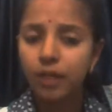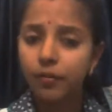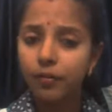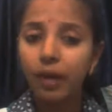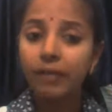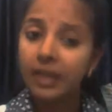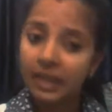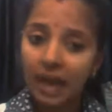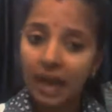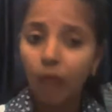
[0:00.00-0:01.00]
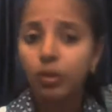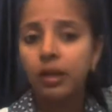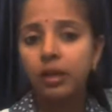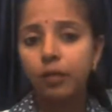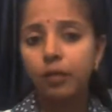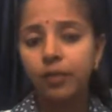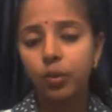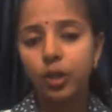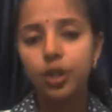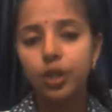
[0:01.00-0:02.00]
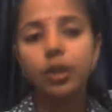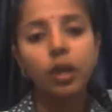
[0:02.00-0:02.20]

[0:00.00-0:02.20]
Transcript: if you have any doubt in any of the question,